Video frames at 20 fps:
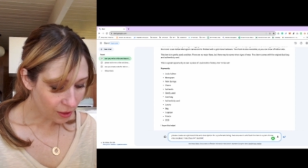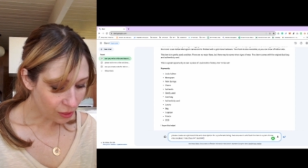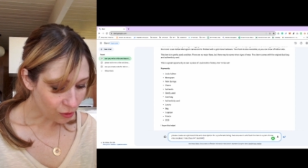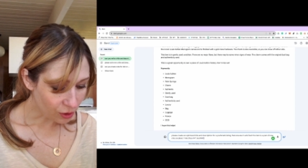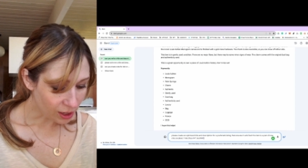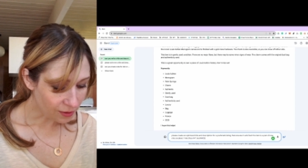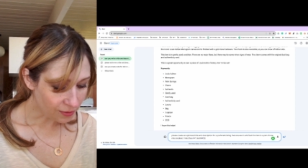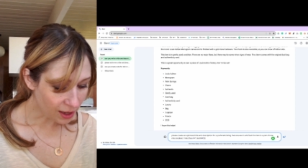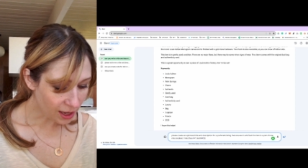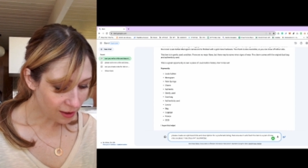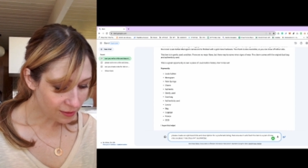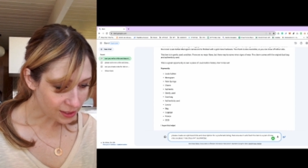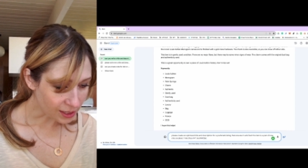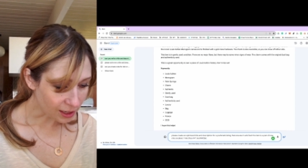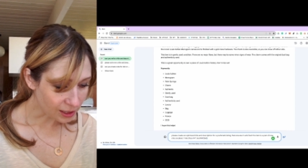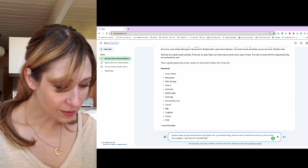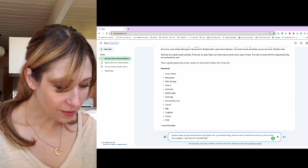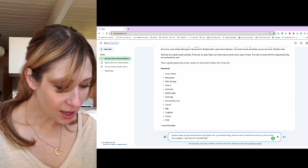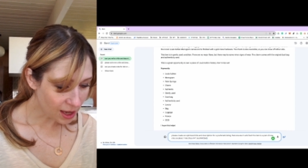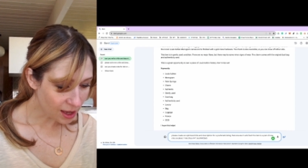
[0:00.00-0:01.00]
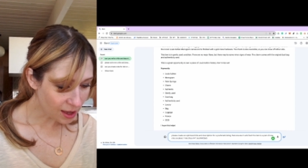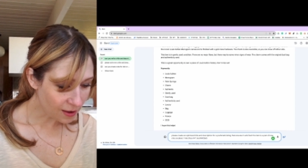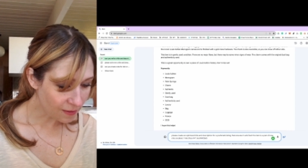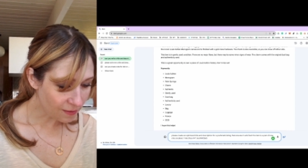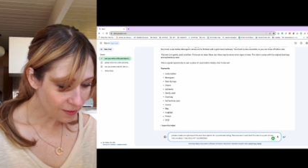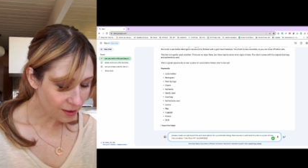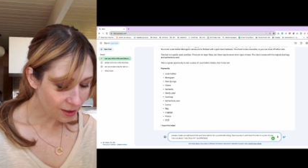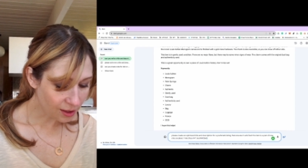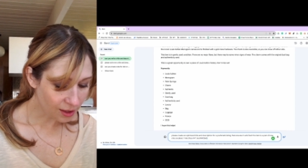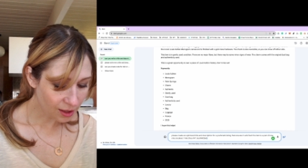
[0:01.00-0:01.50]
three five six five
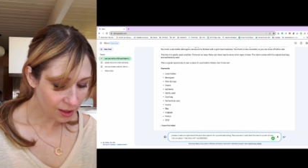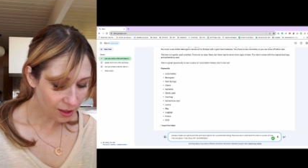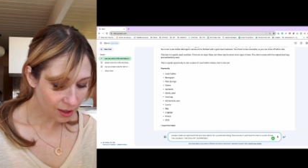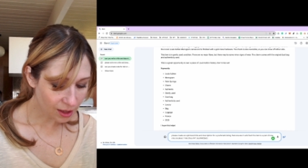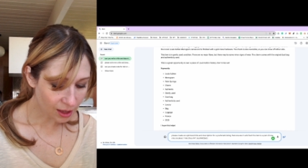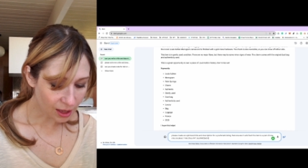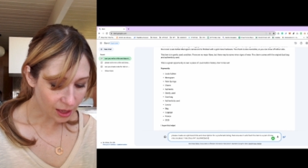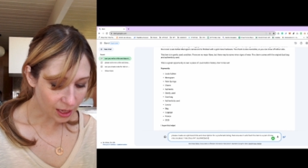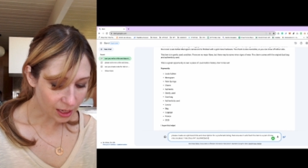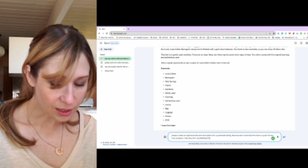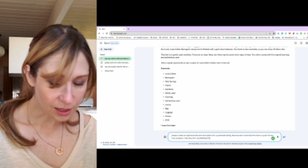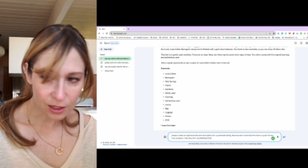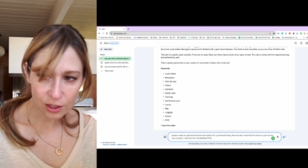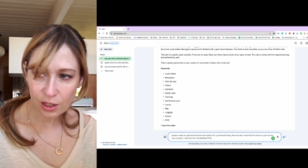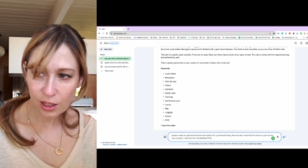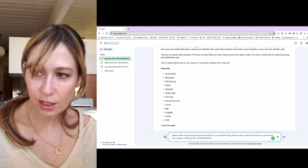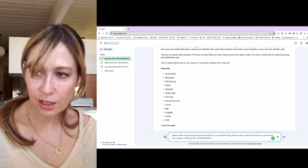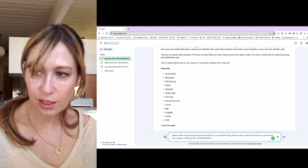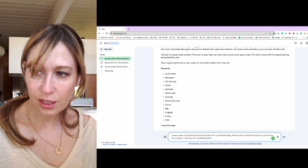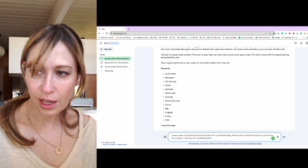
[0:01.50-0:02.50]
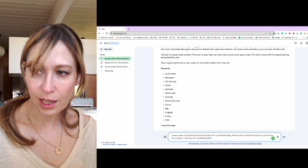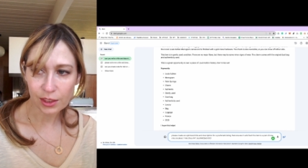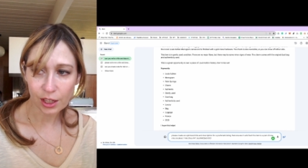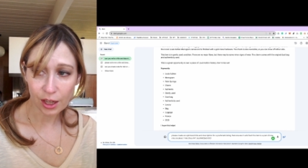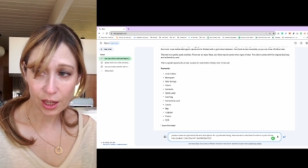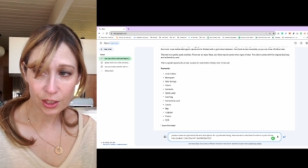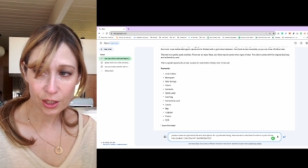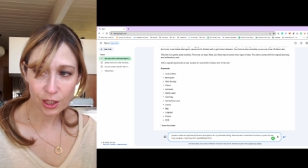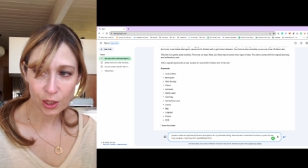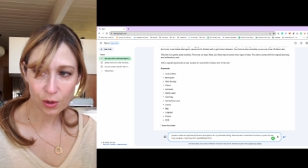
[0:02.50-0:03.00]
eight hundred, and the
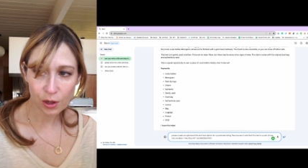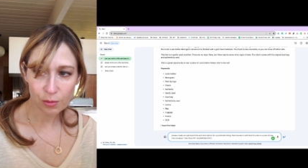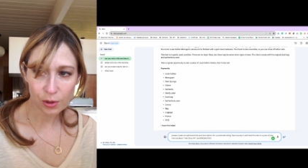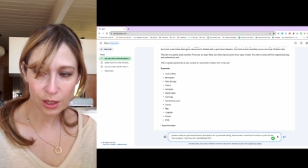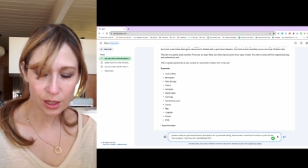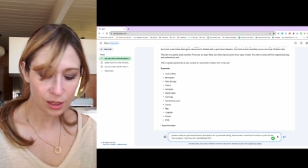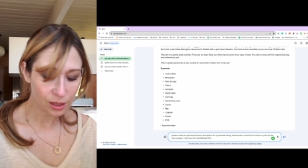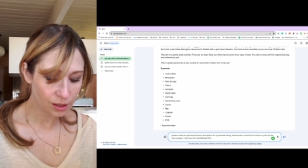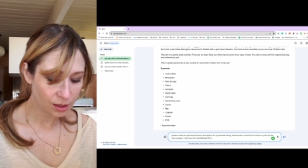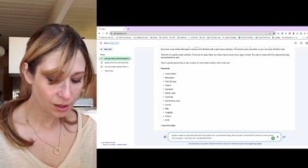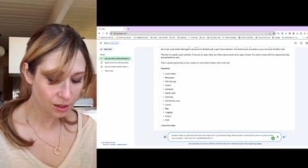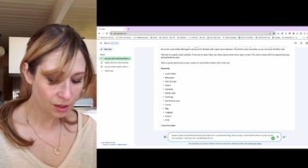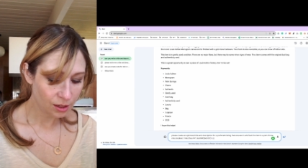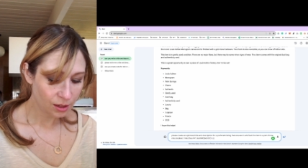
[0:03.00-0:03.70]
color you want to put in.